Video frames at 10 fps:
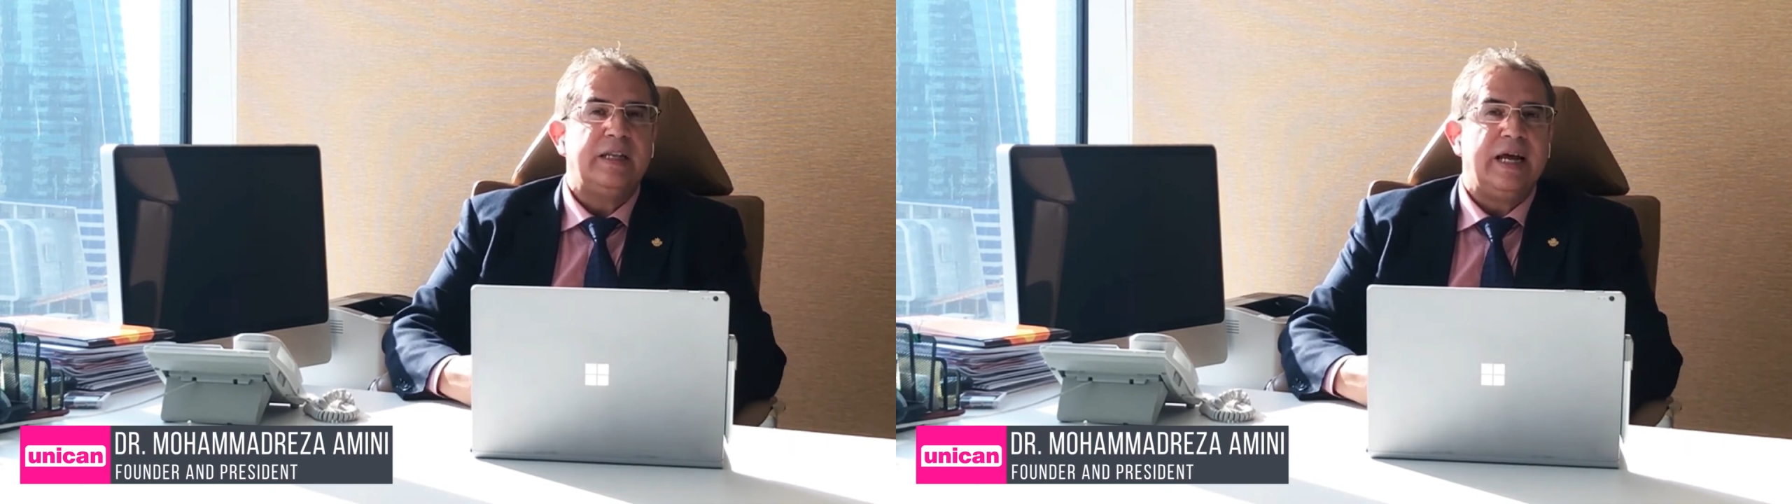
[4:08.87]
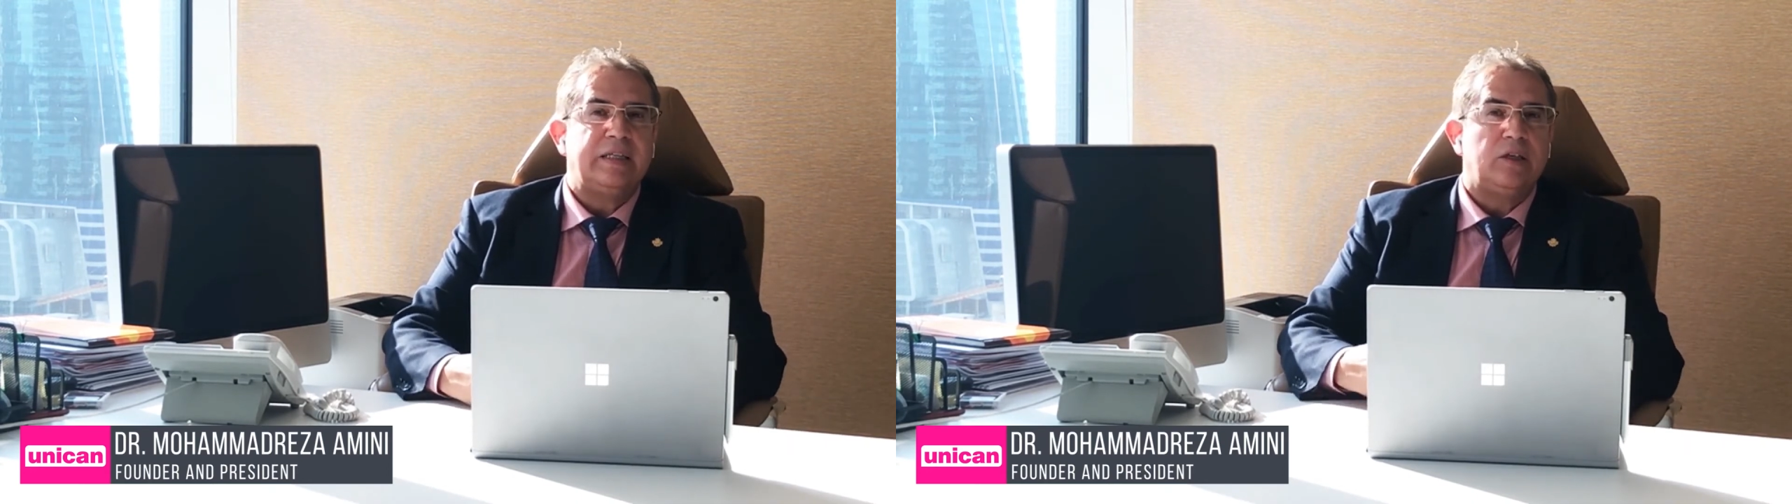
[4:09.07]

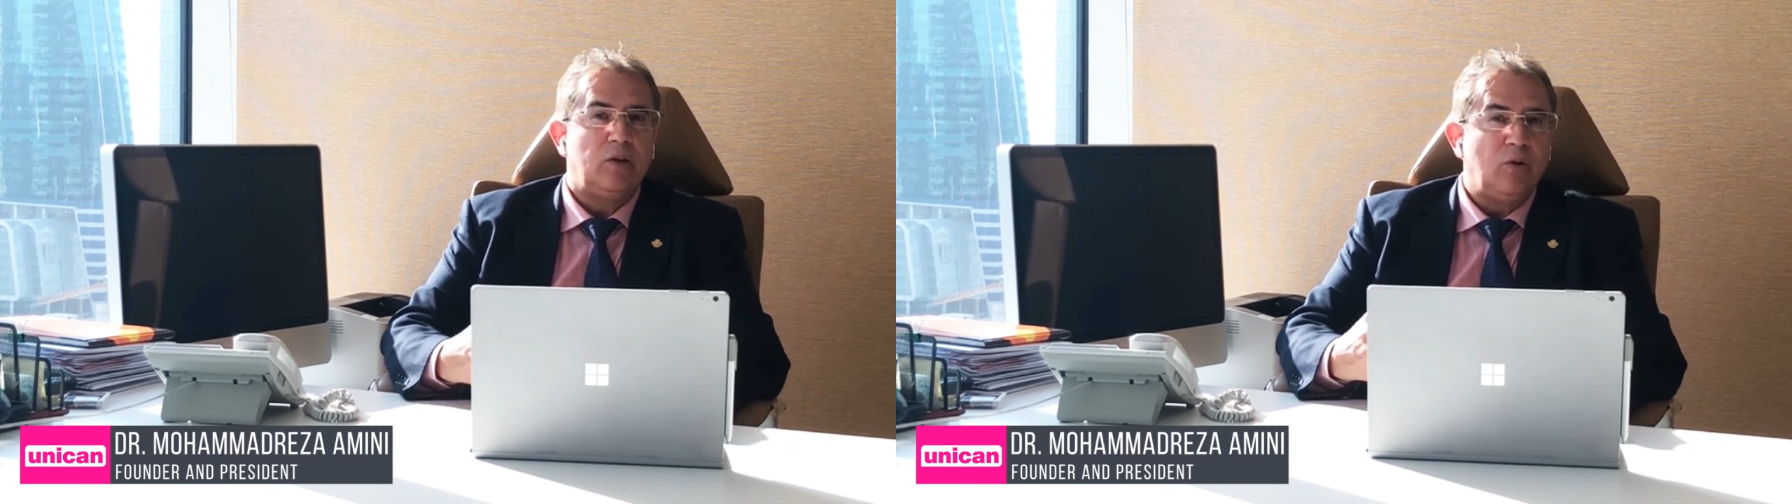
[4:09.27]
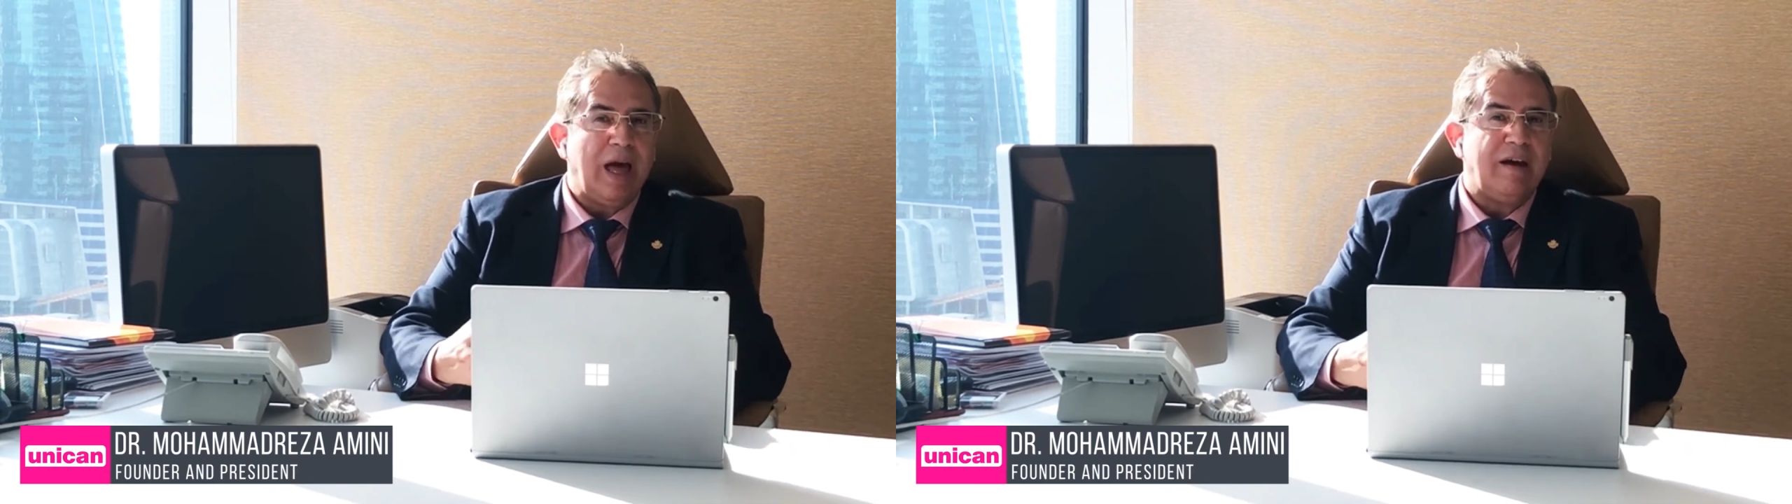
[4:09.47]
that
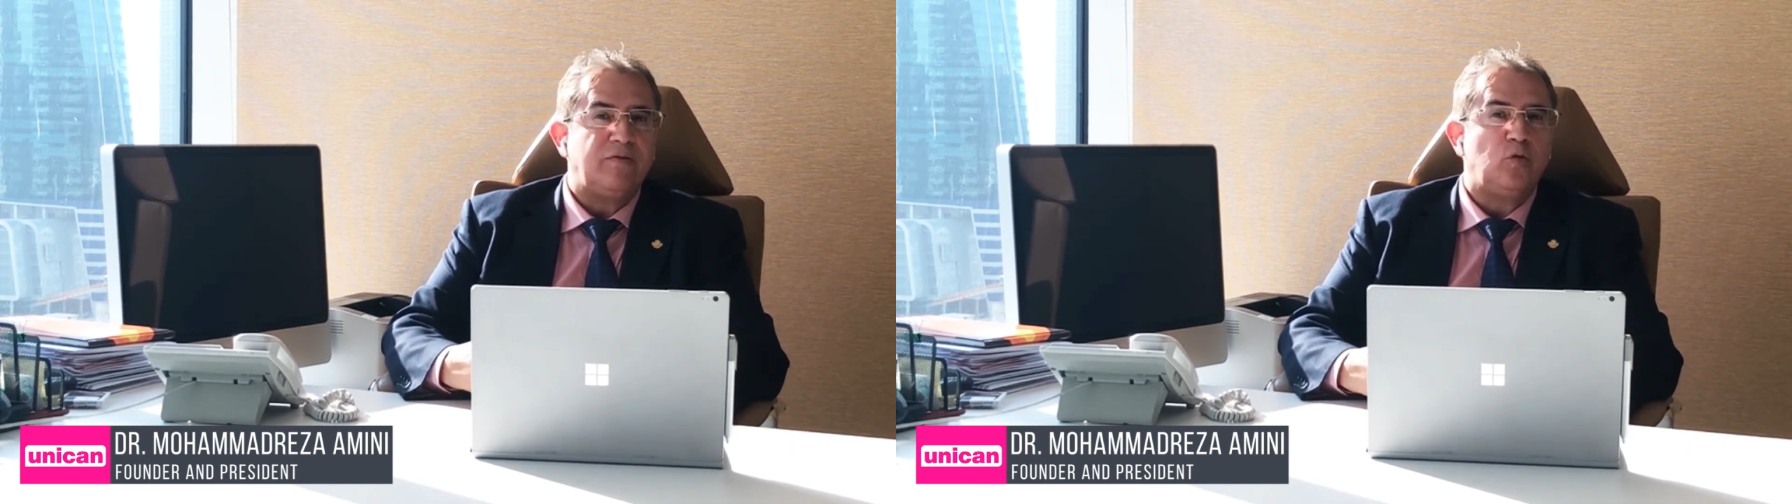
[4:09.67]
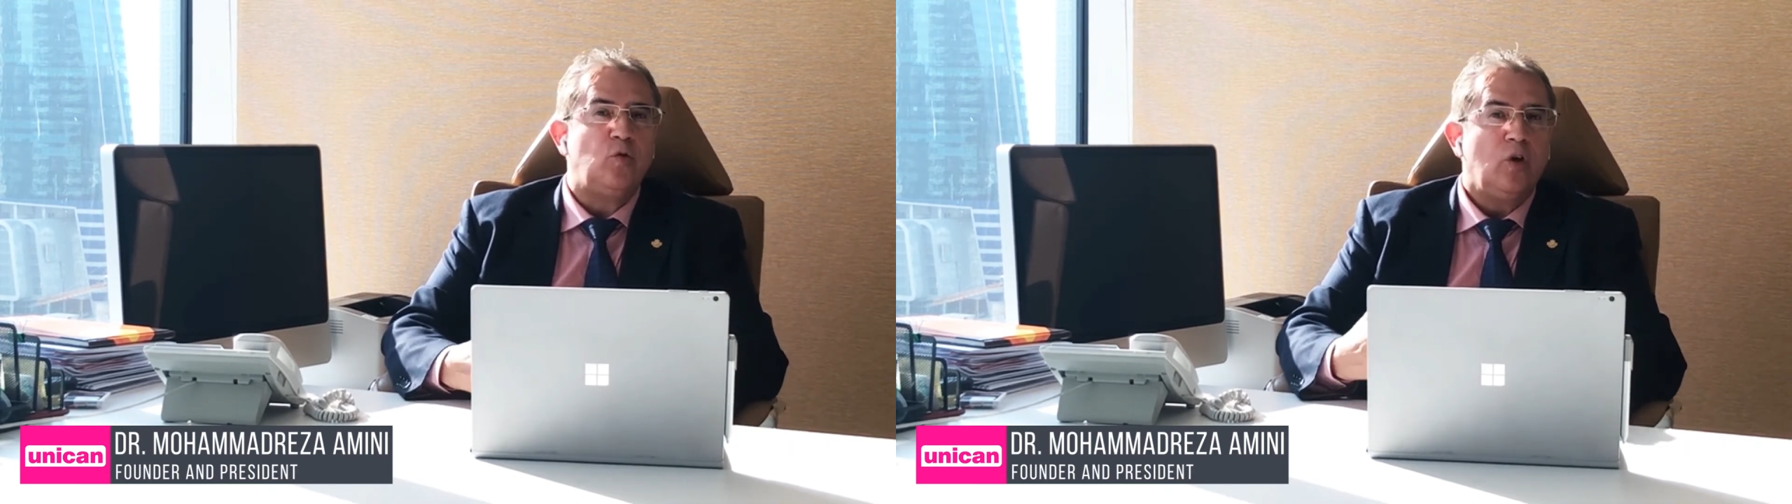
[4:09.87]
you have
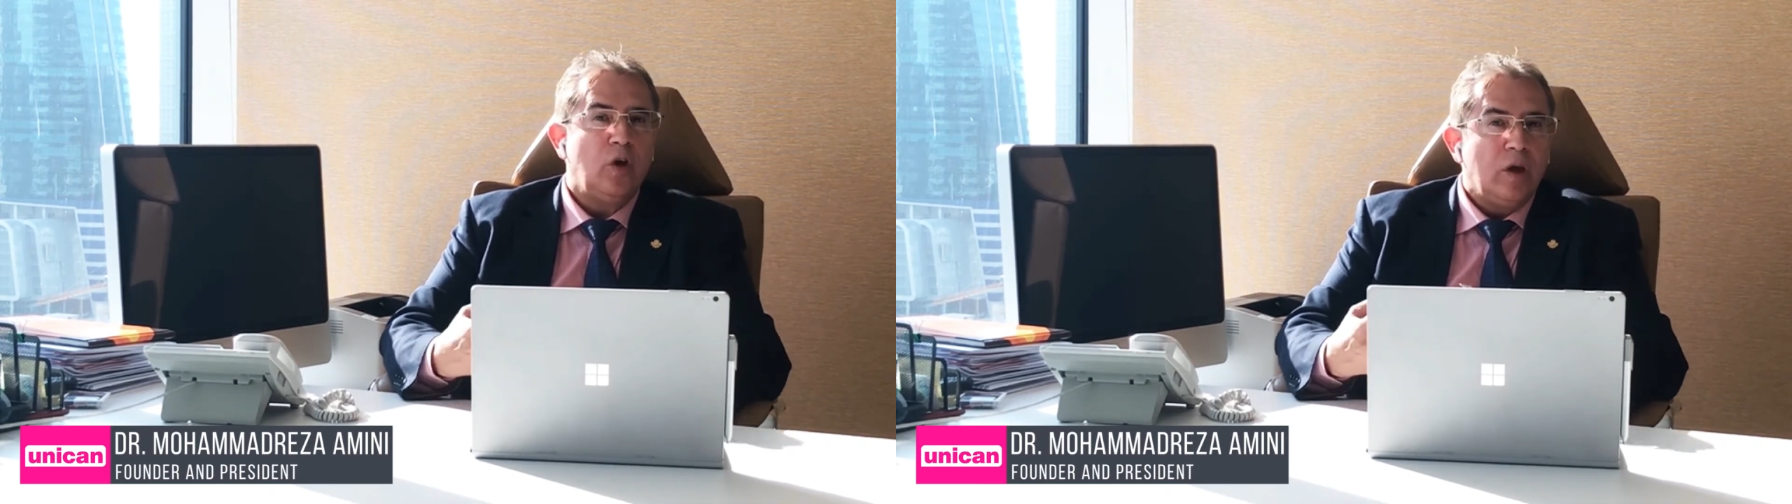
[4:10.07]
to